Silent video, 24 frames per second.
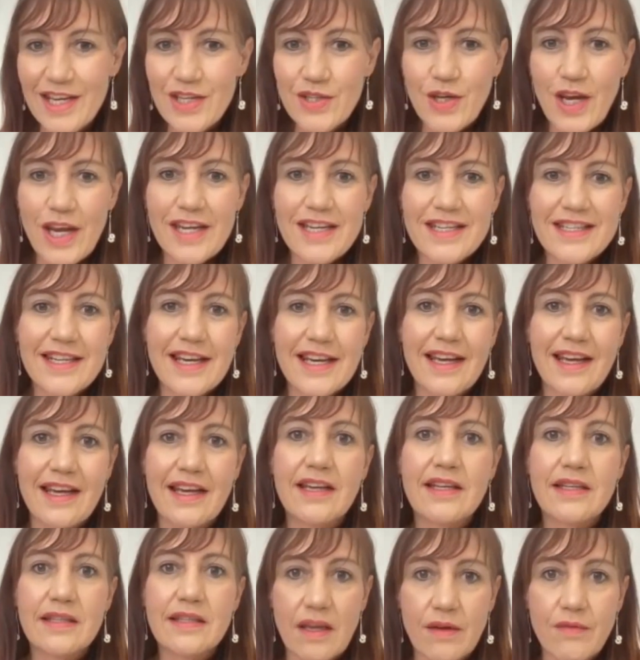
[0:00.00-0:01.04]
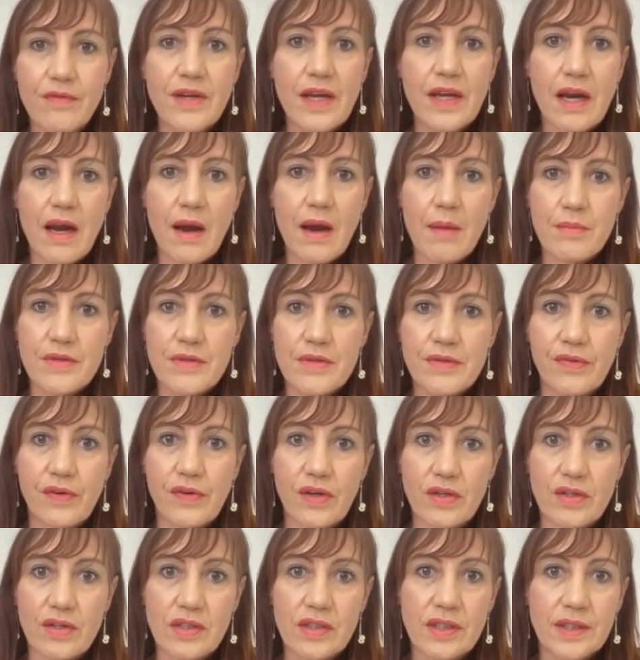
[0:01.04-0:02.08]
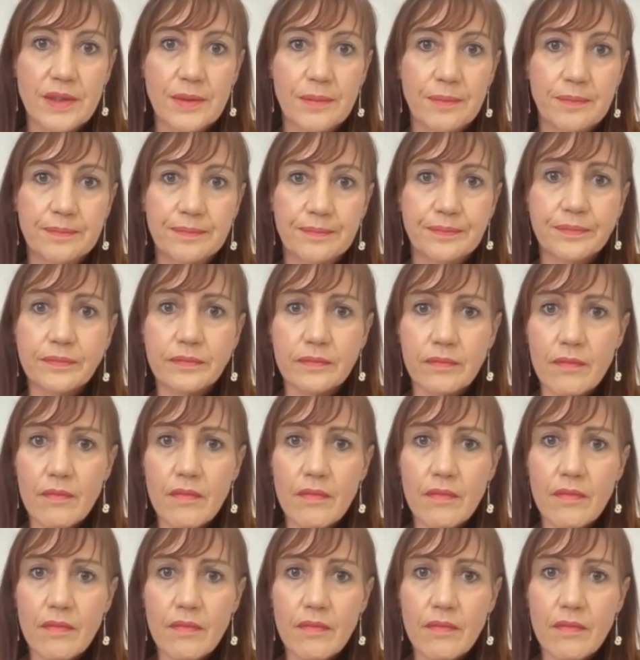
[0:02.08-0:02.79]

any gender, safety comes first.